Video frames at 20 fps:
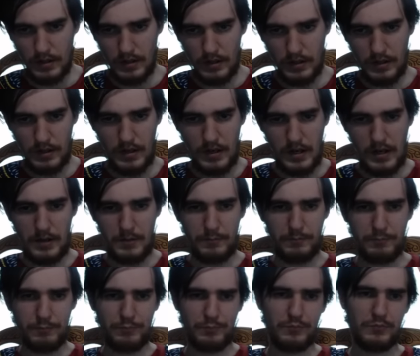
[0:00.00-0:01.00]
Alright,
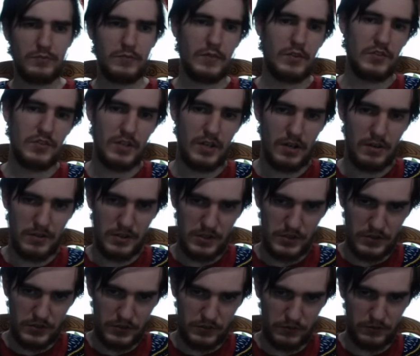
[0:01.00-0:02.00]
the start of
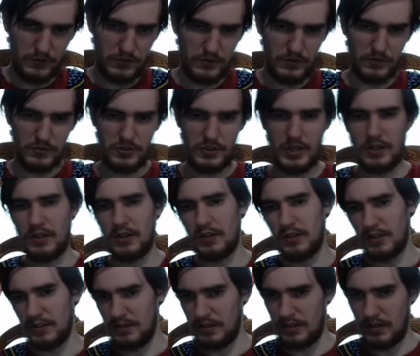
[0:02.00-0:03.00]
this trailer,
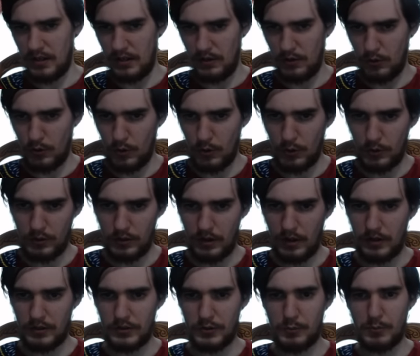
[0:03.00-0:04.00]
not a whole
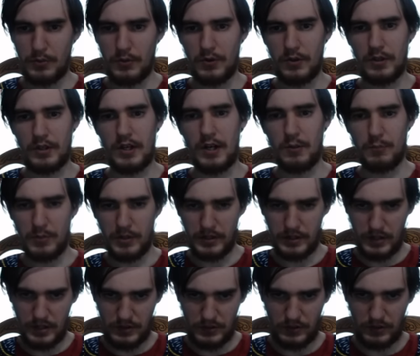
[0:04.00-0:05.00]
lot to point out, but
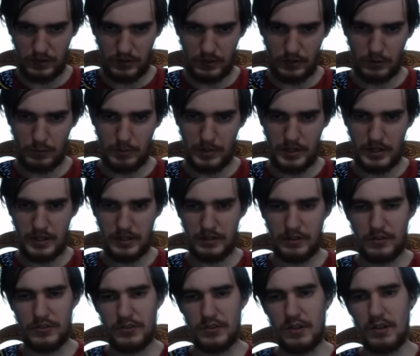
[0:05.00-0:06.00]
there's a little bit at the
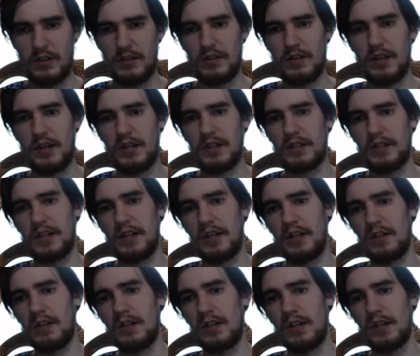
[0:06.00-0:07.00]
start that I can.
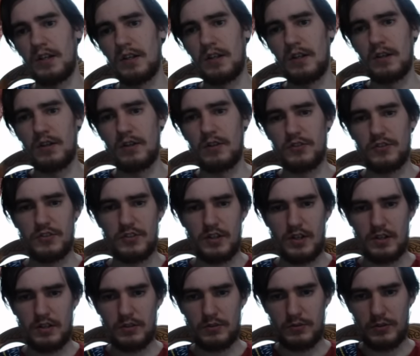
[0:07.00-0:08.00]

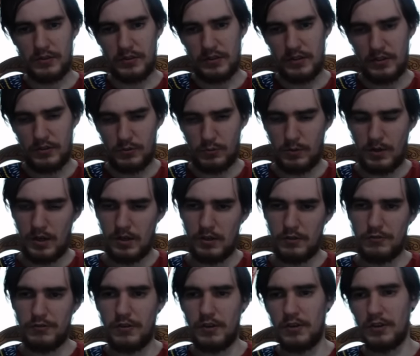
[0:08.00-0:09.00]
Starting with this
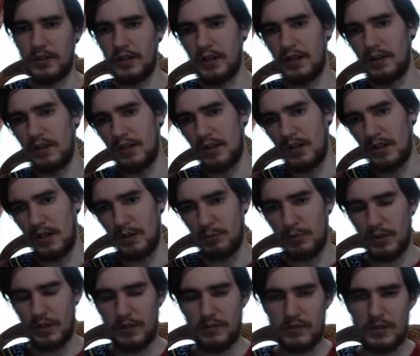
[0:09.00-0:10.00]
waterfall here, I
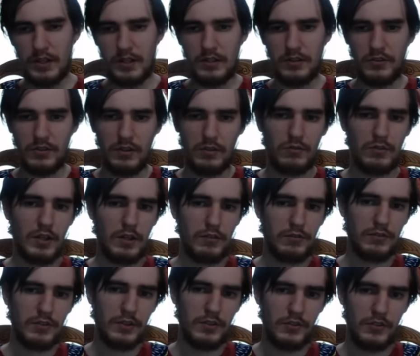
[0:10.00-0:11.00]
believe that is a
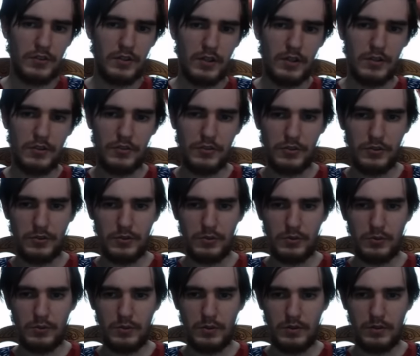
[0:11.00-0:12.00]
reference to
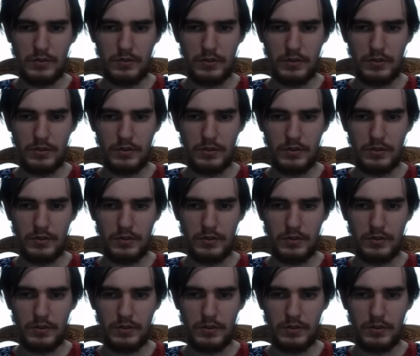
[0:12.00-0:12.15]
the